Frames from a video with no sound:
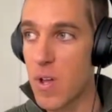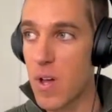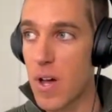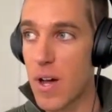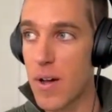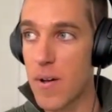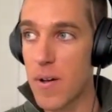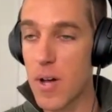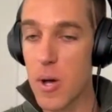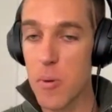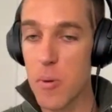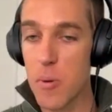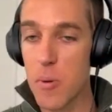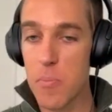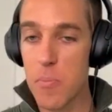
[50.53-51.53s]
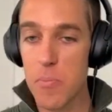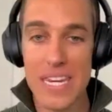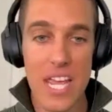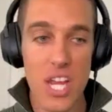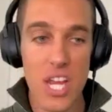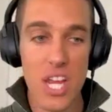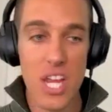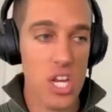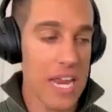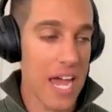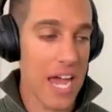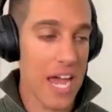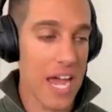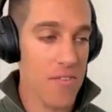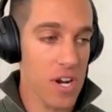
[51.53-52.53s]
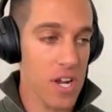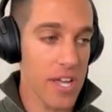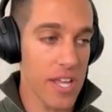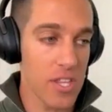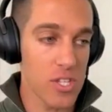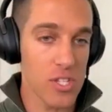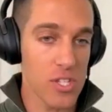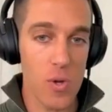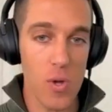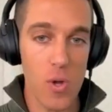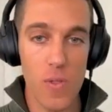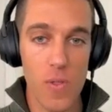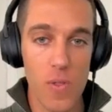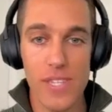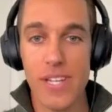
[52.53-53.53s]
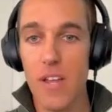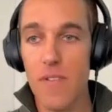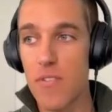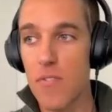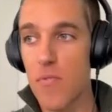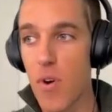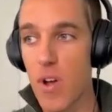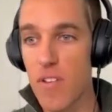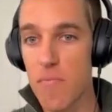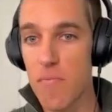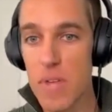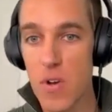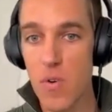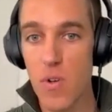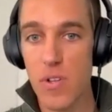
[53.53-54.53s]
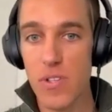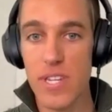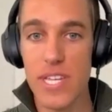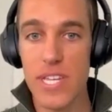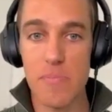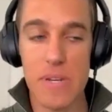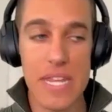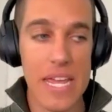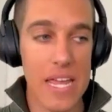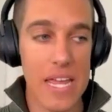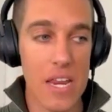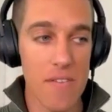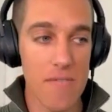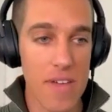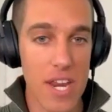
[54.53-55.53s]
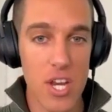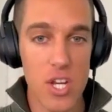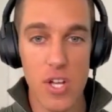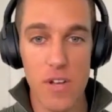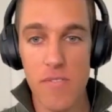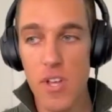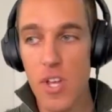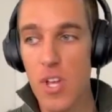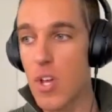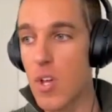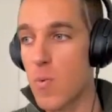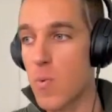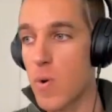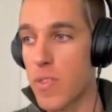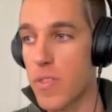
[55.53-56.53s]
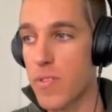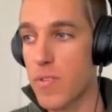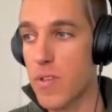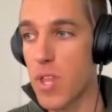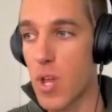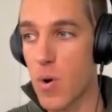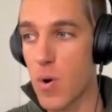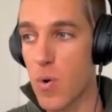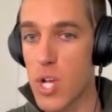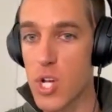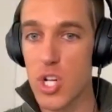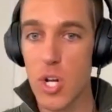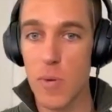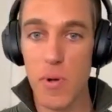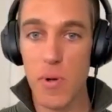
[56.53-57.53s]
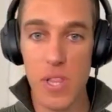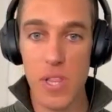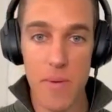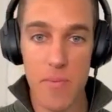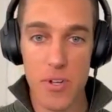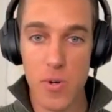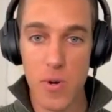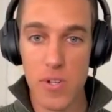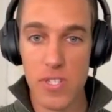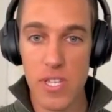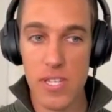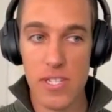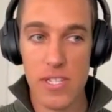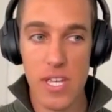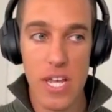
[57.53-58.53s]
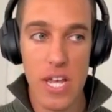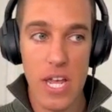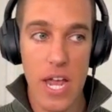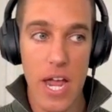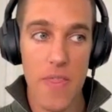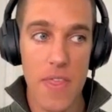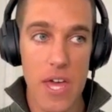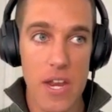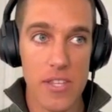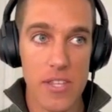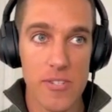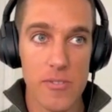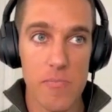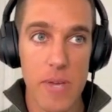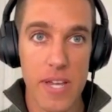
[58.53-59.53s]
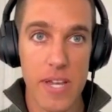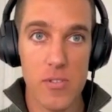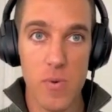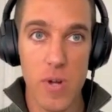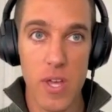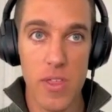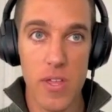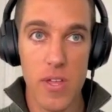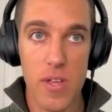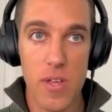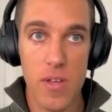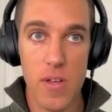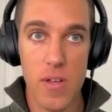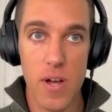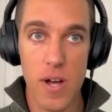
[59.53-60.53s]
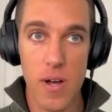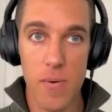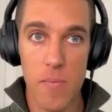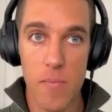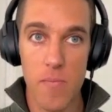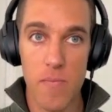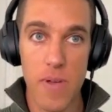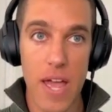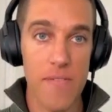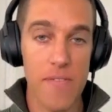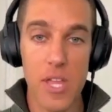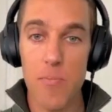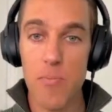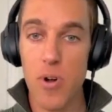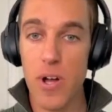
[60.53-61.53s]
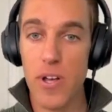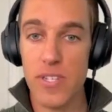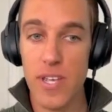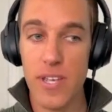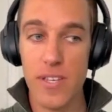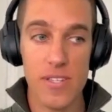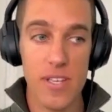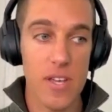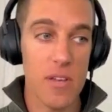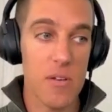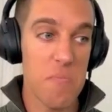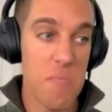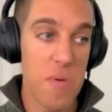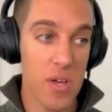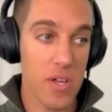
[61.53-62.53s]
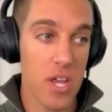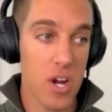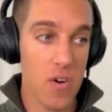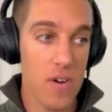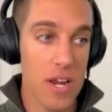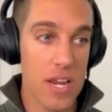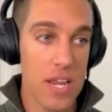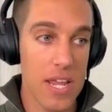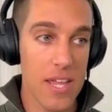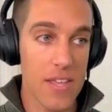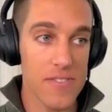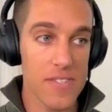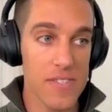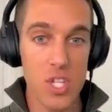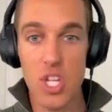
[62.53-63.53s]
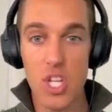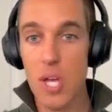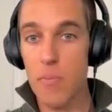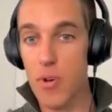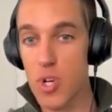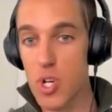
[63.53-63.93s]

a plantation in Africa in soil that's kind of devoid of minerals and has been taken advantage of with questionable labor sources, and then it's mixed with heavily processed milk ingredients and GMO